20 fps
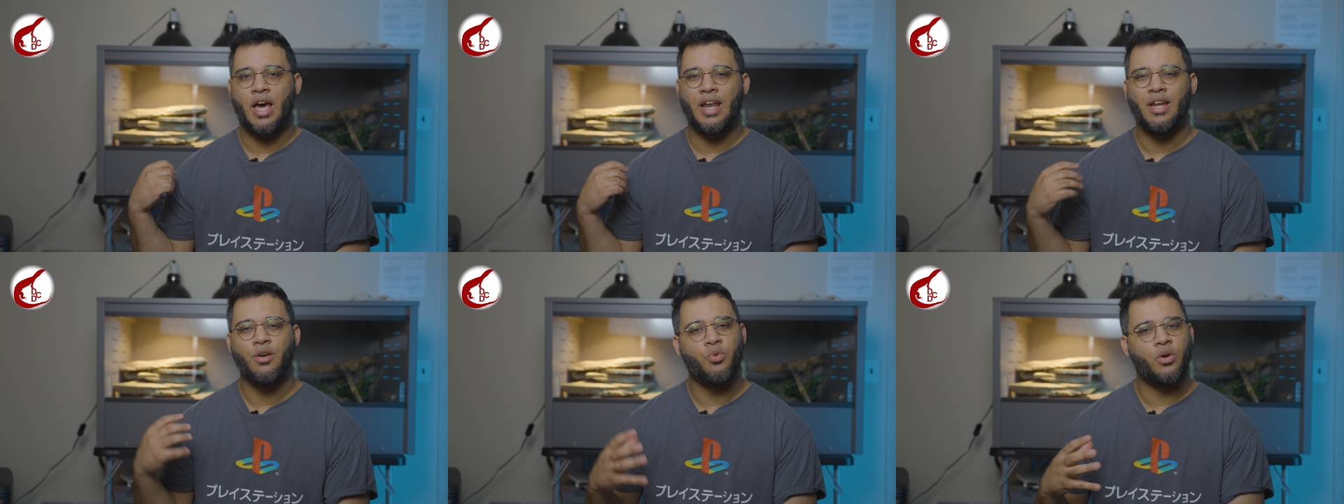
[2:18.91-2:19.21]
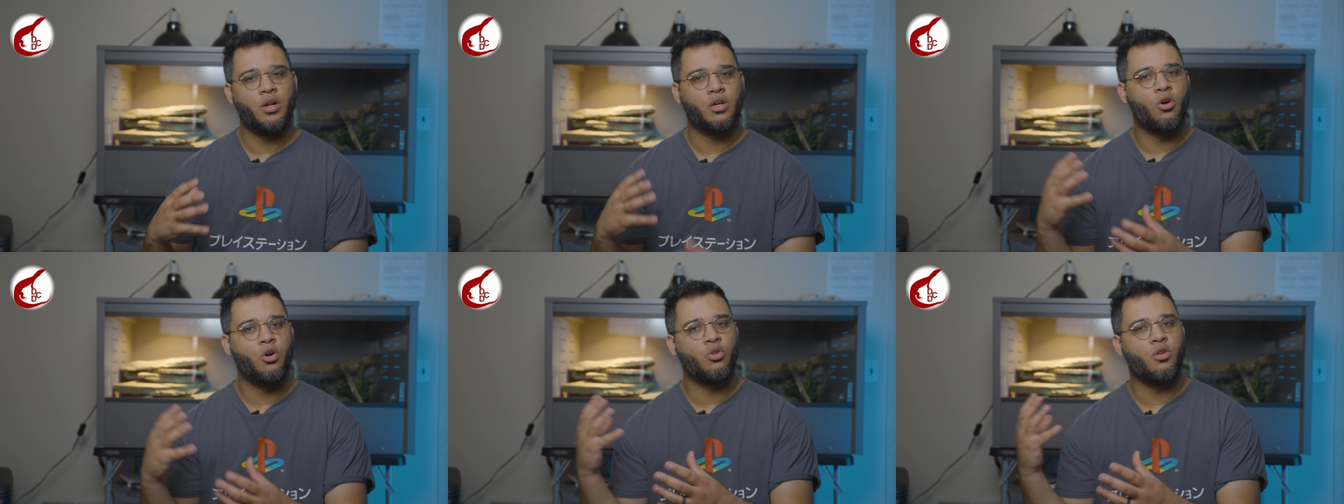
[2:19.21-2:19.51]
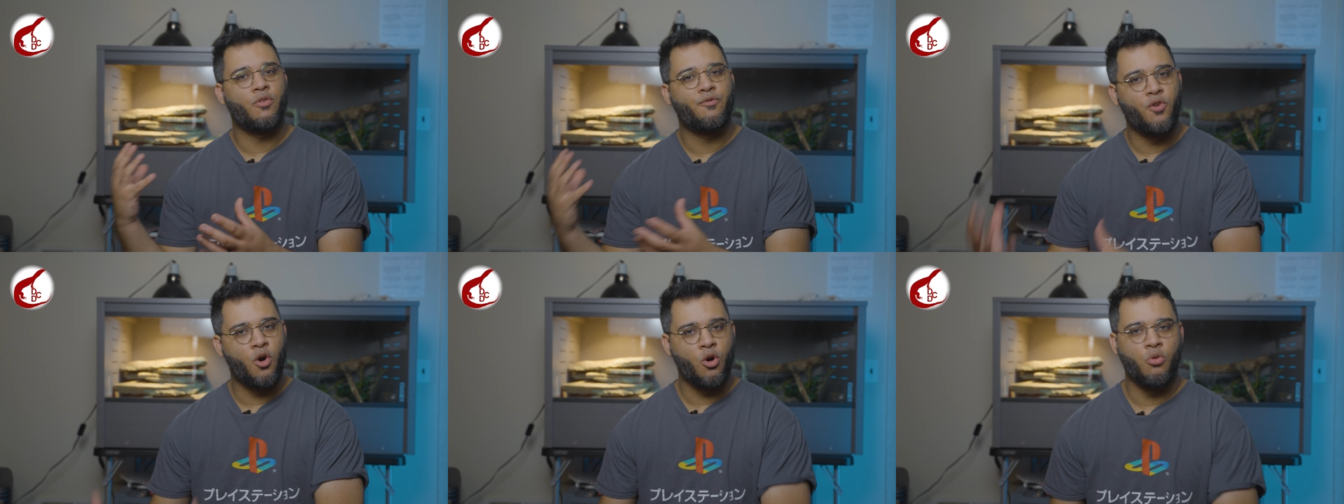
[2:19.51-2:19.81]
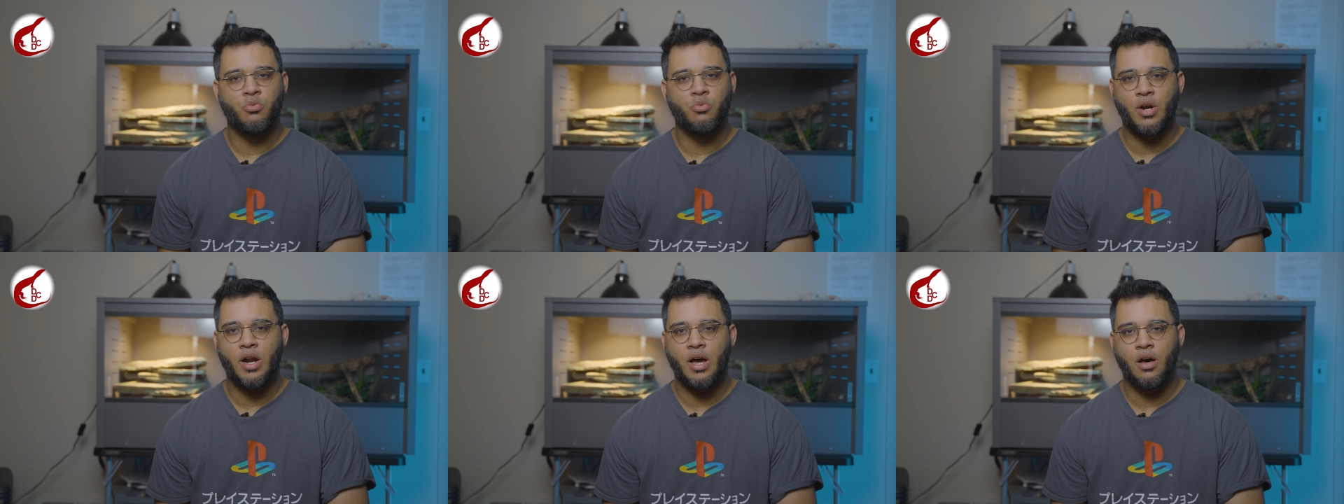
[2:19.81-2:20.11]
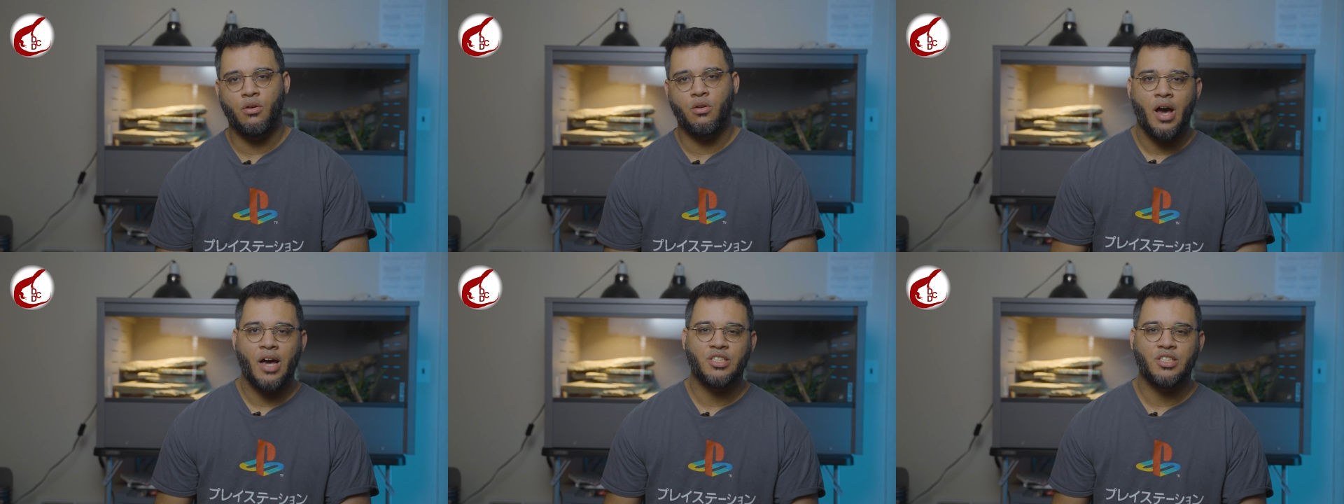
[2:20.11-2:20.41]
I didn't want to go the foam
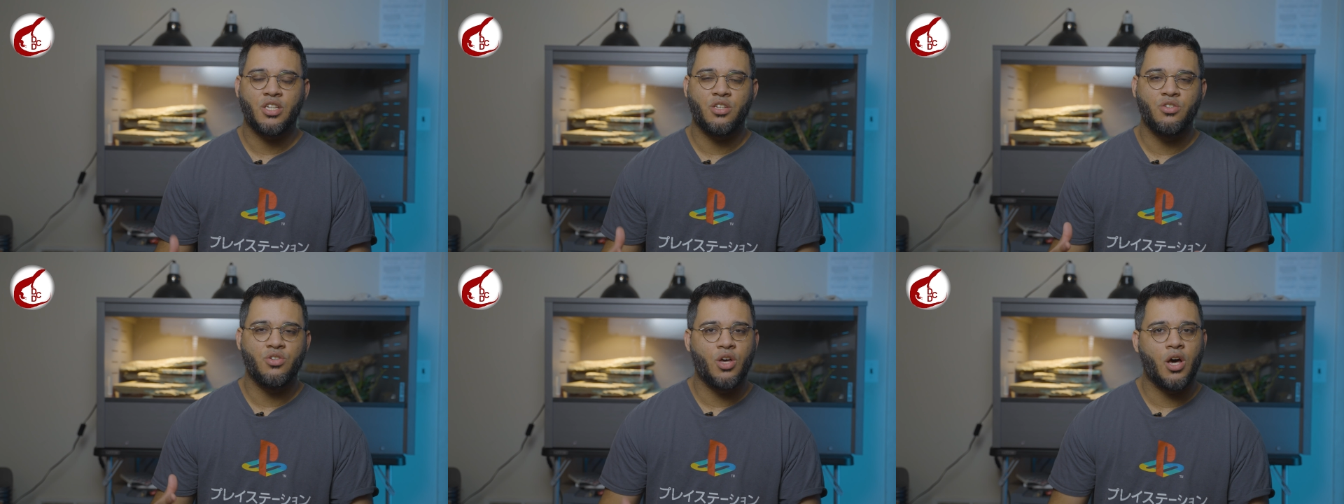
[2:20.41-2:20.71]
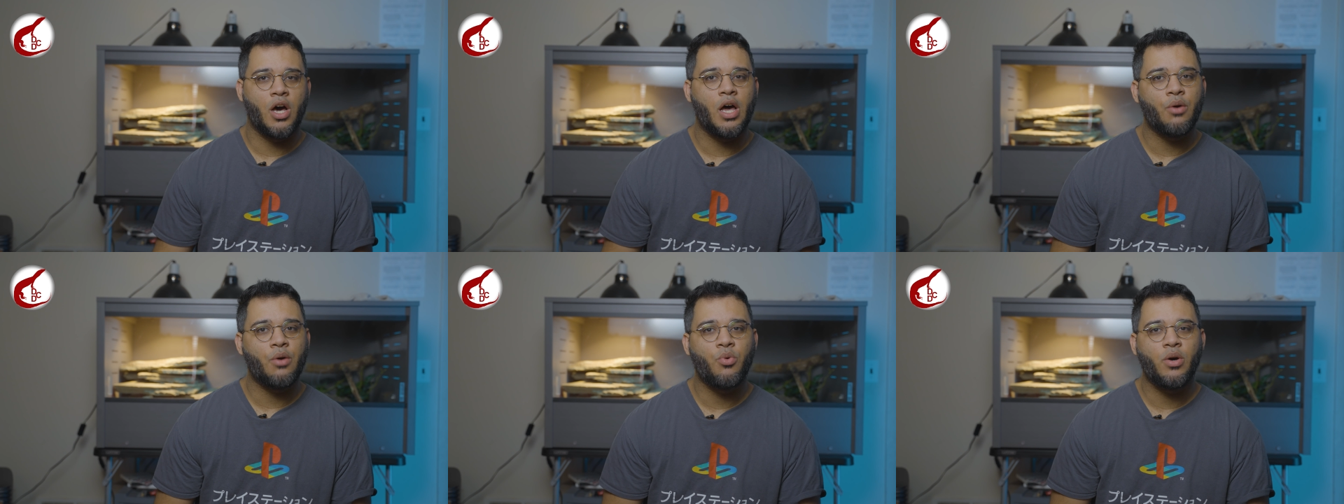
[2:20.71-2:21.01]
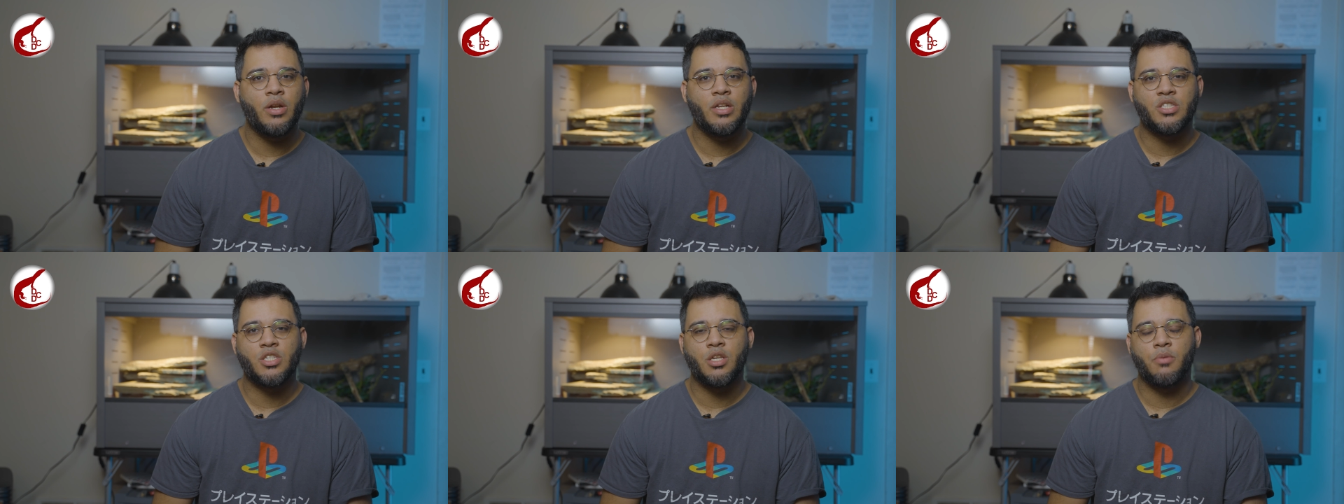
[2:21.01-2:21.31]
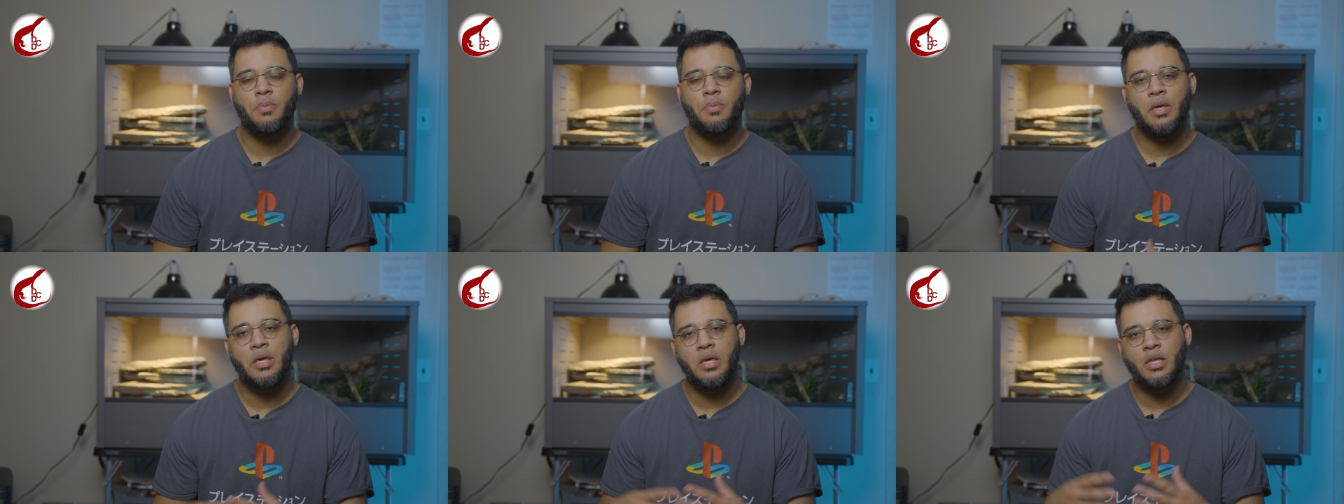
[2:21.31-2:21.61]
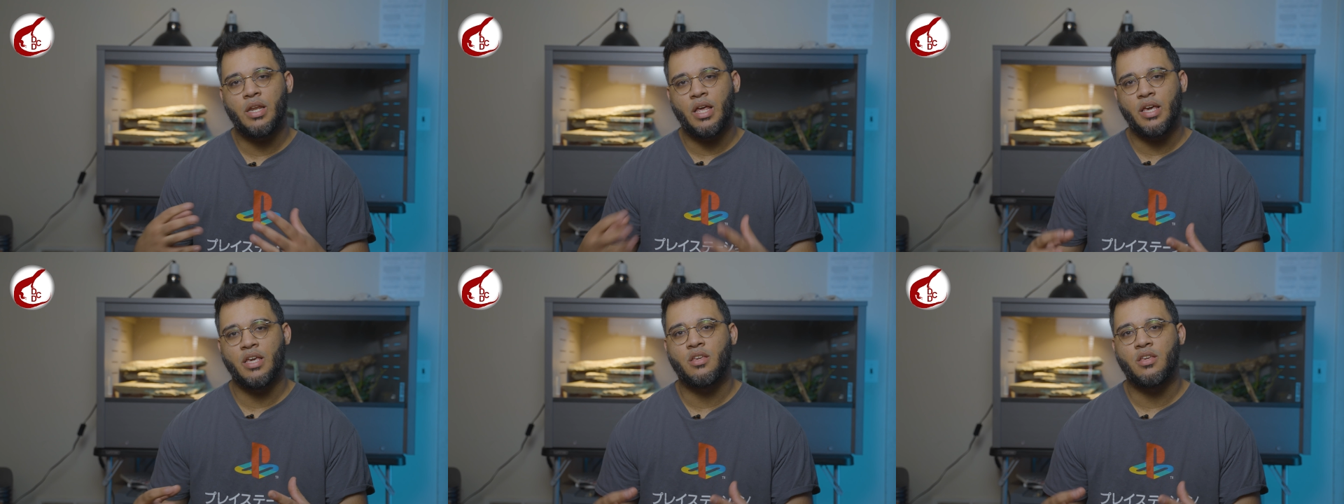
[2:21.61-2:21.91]
route. I said, no, I want it to be
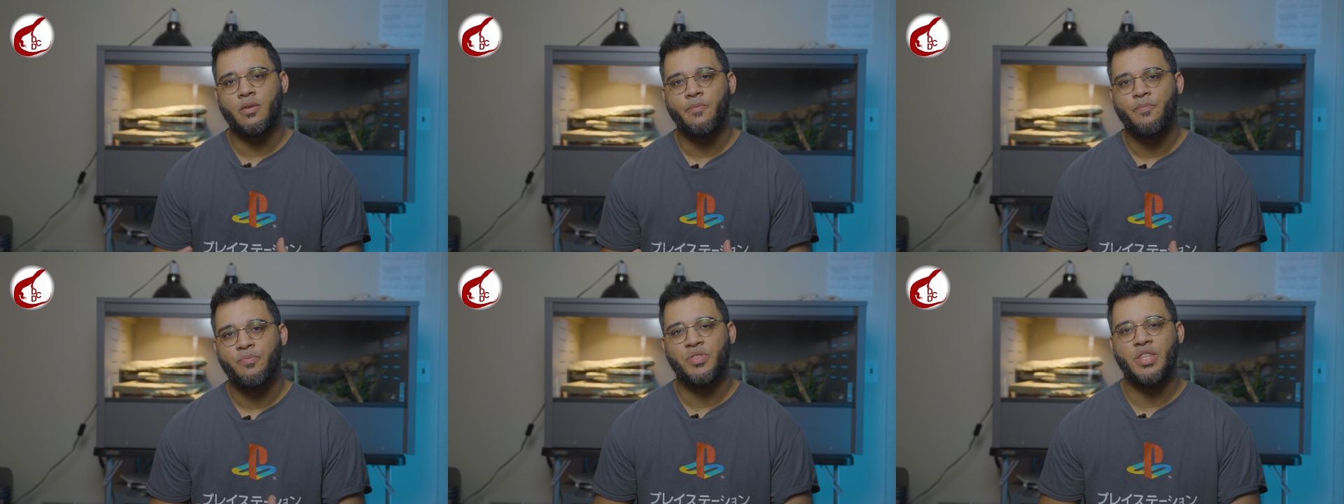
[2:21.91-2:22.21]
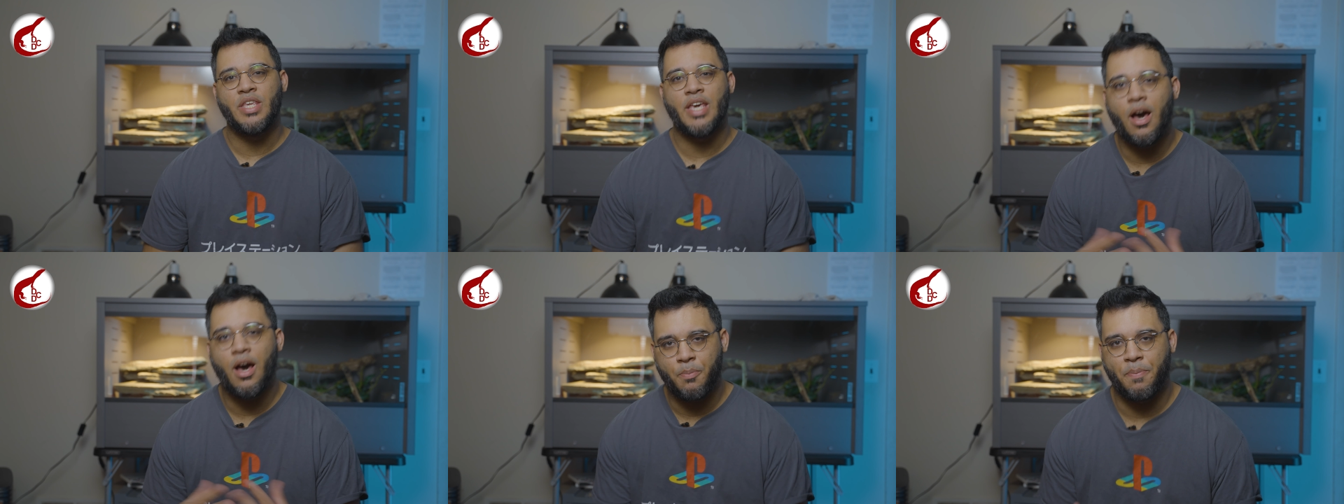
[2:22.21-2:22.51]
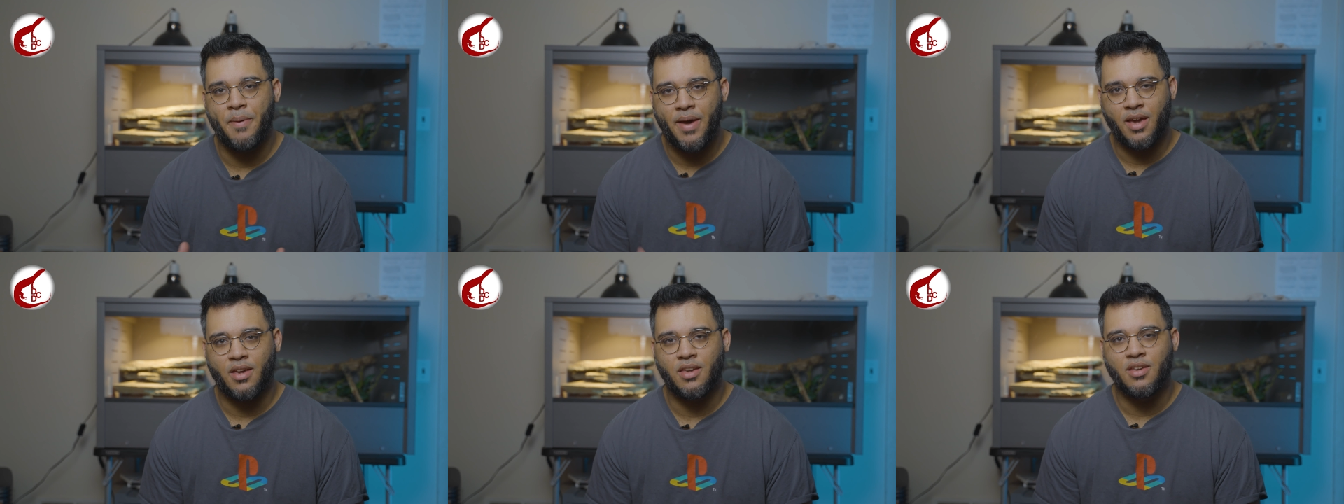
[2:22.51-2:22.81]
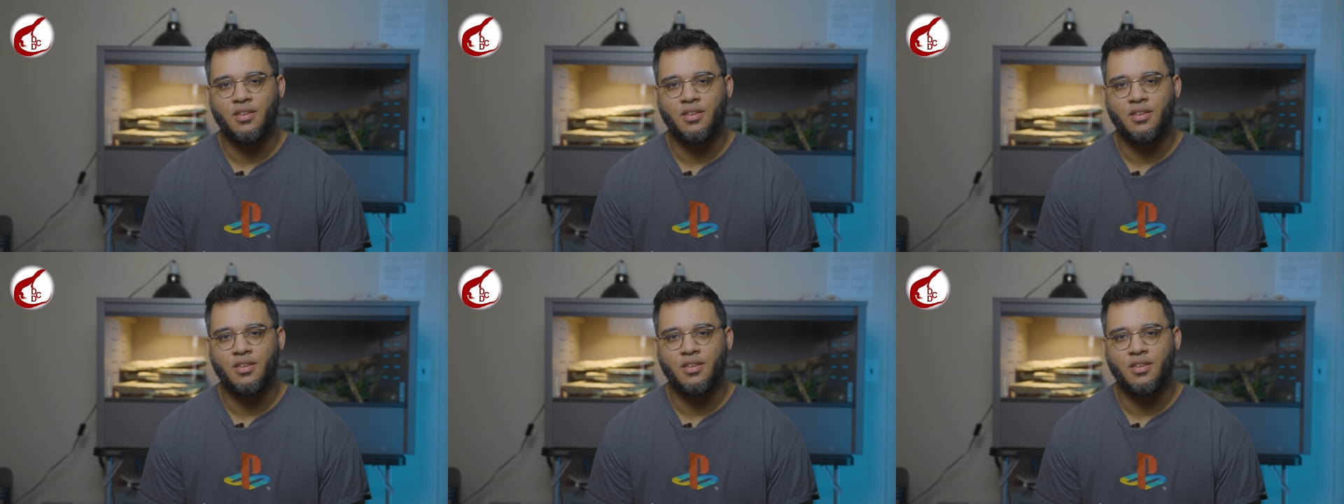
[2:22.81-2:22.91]
like the Outback.